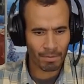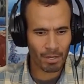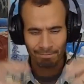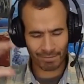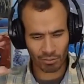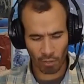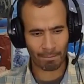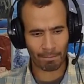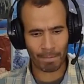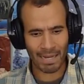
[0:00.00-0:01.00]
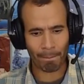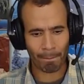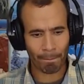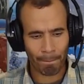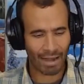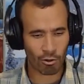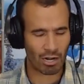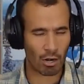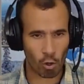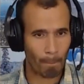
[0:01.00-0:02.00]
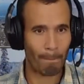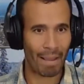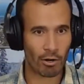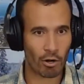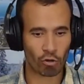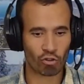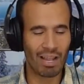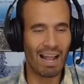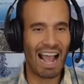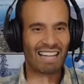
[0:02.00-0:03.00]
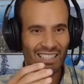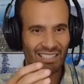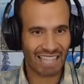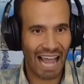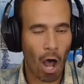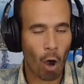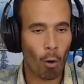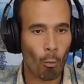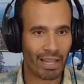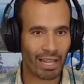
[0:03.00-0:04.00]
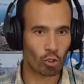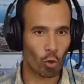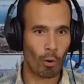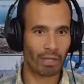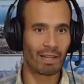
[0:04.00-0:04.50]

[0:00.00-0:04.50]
sort of be better than our competitors. And this is how we can do it.